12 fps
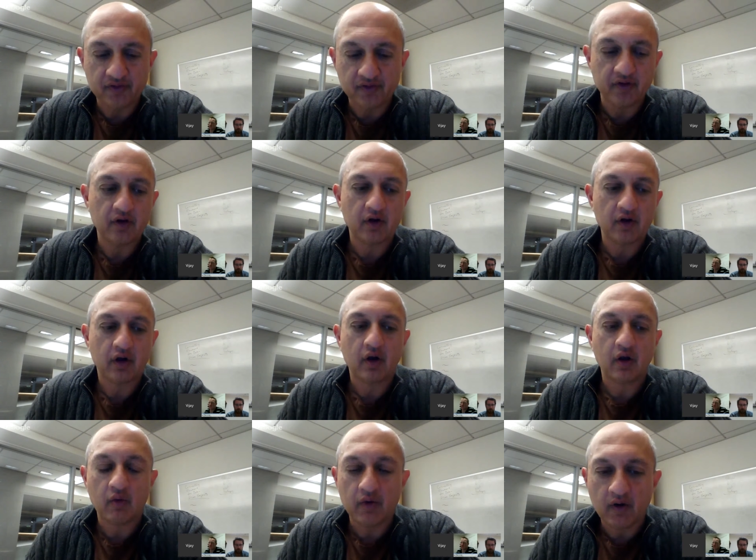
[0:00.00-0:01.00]
and so your
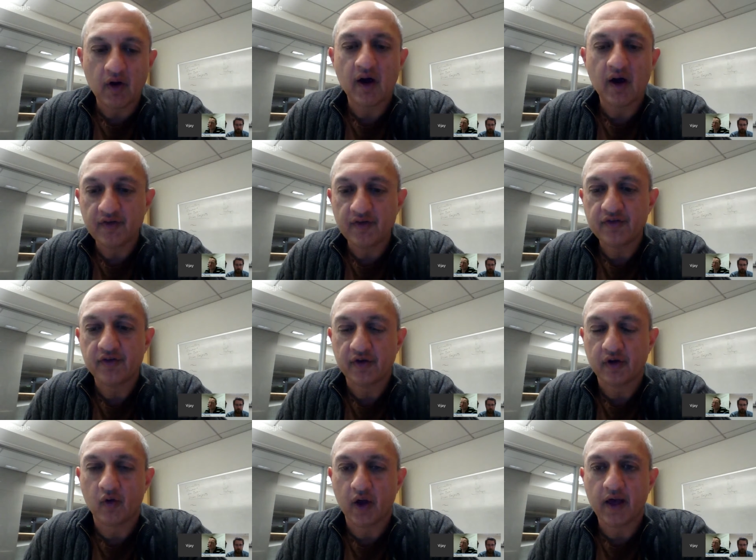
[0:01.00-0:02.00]
career office is
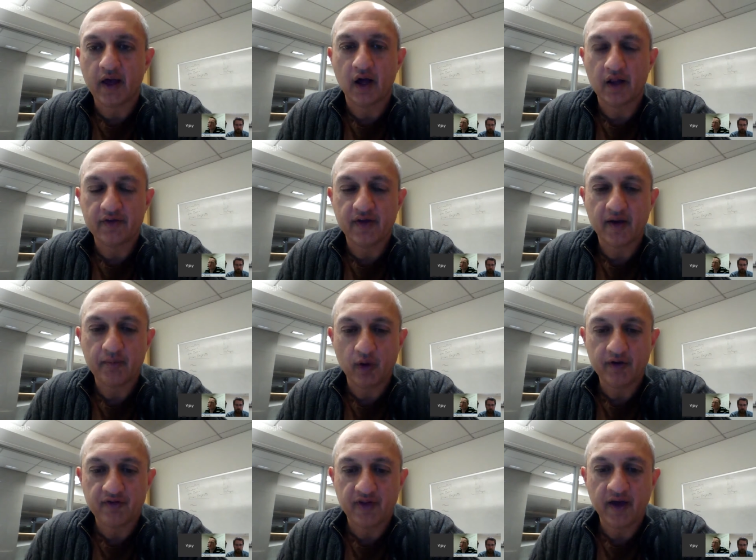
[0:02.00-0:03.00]
a great contact
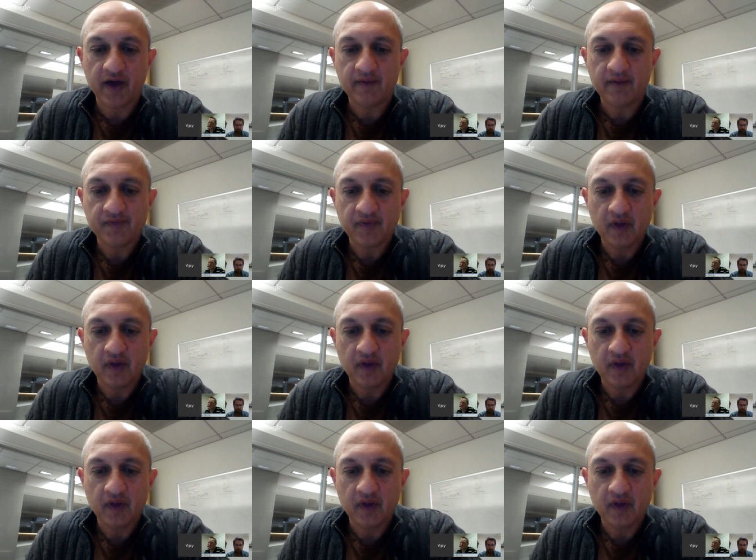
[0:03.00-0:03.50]
point for that.